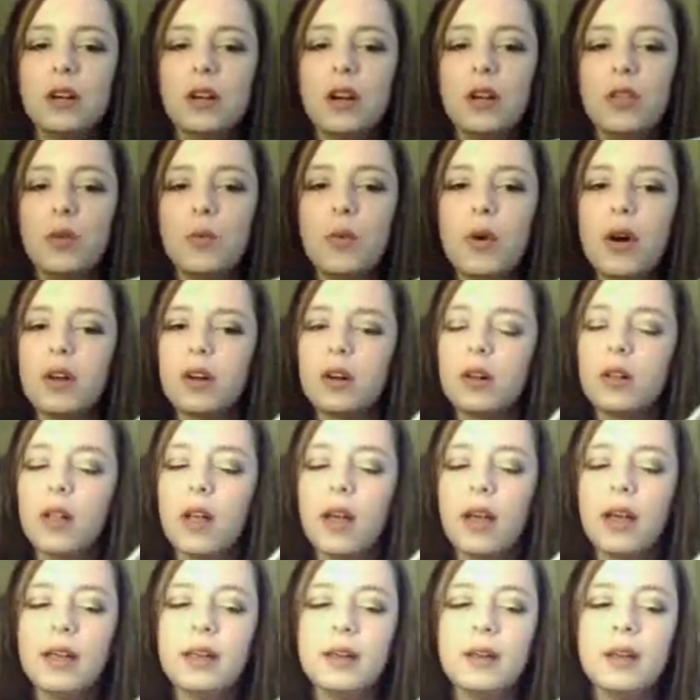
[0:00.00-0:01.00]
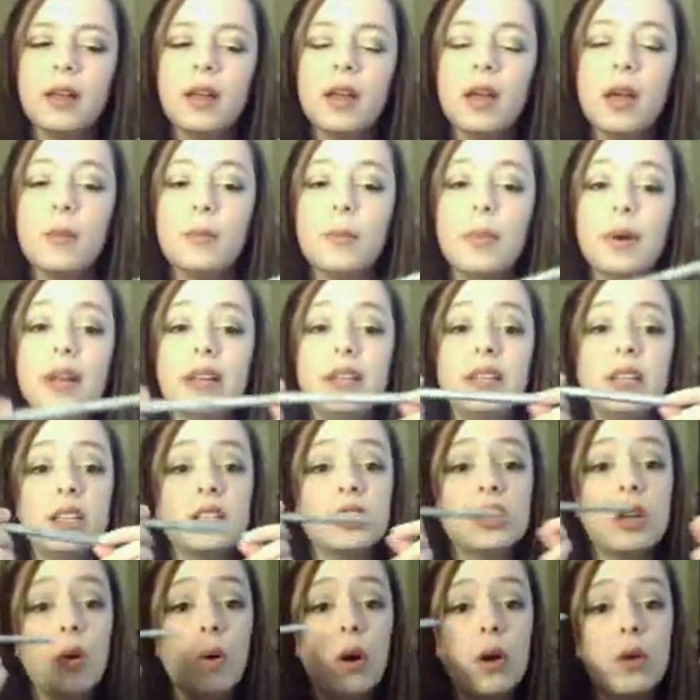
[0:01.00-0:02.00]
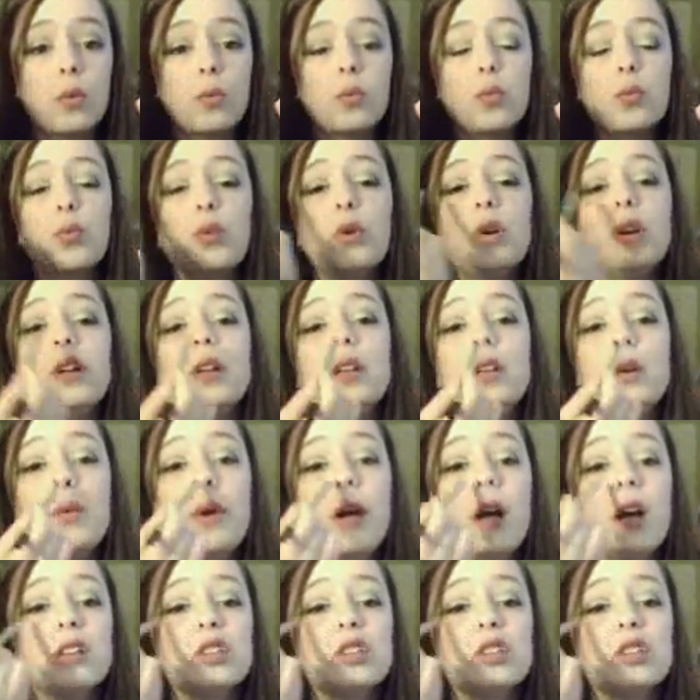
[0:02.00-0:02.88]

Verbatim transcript: on the waterline but it does go on really well.